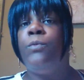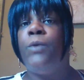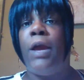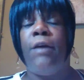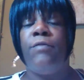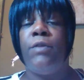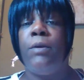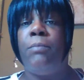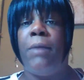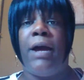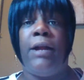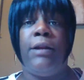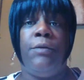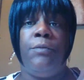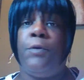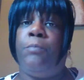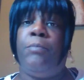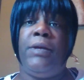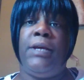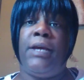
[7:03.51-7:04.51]
everybody
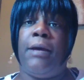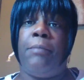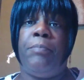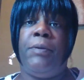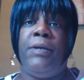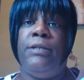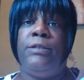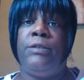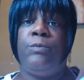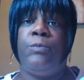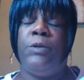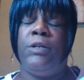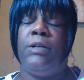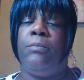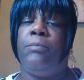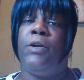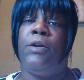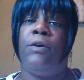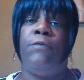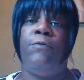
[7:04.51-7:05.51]
would be at peace with
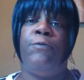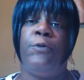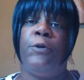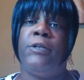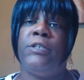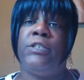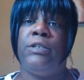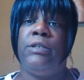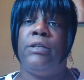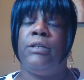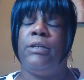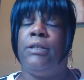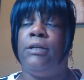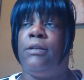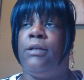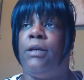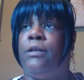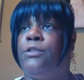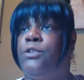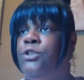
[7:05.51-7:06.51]
it. But
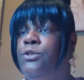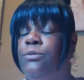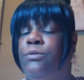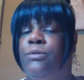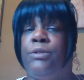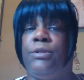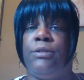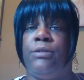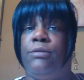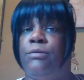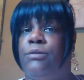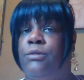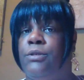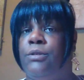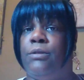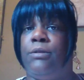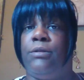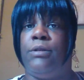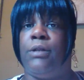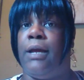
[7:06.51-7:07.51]
unfortunately, they choosing
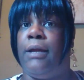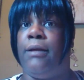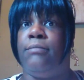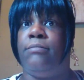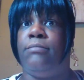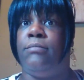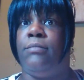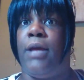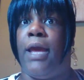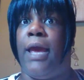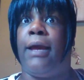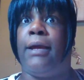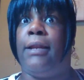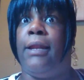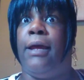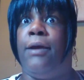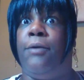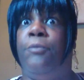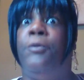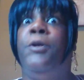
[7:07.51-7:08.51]
to like act
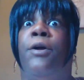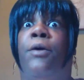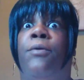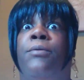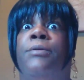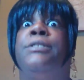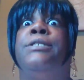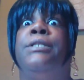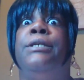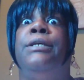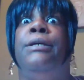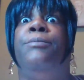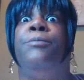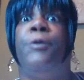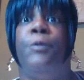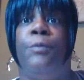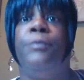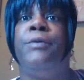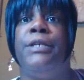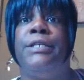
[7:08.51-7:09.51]
like we don't see
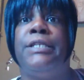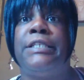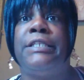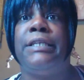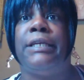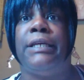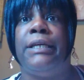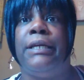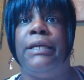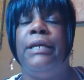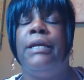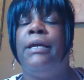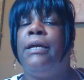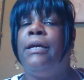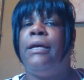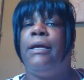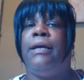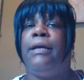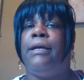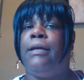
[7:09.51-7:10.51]
what we see,
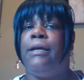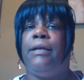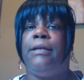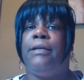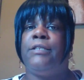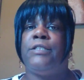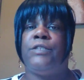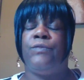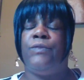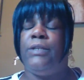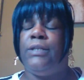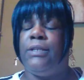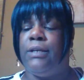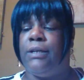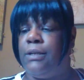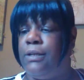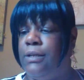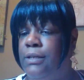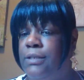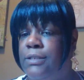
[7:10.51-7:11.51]
and it's
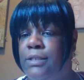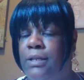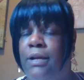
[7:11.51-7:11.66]
ridiculous.